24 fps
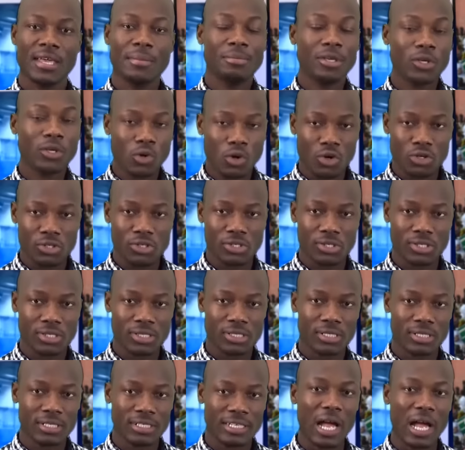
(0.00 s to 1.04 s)
because
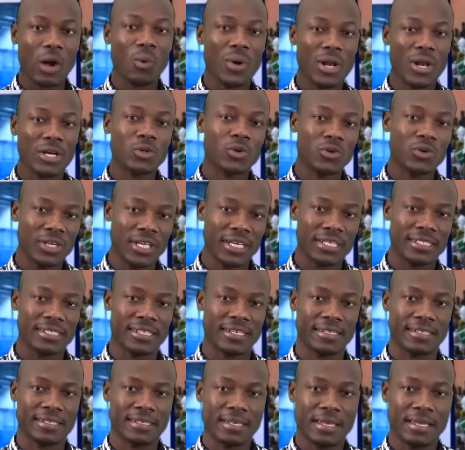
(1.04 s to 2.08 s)
they are well
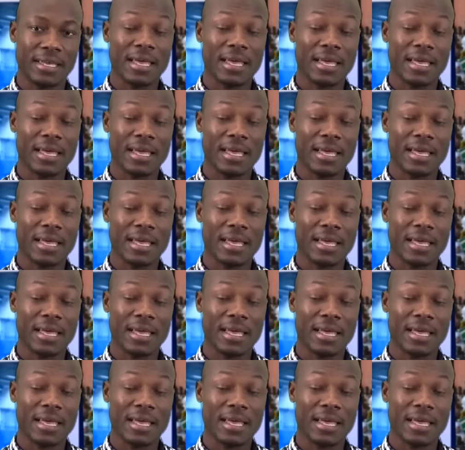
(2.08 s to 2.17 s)
connected,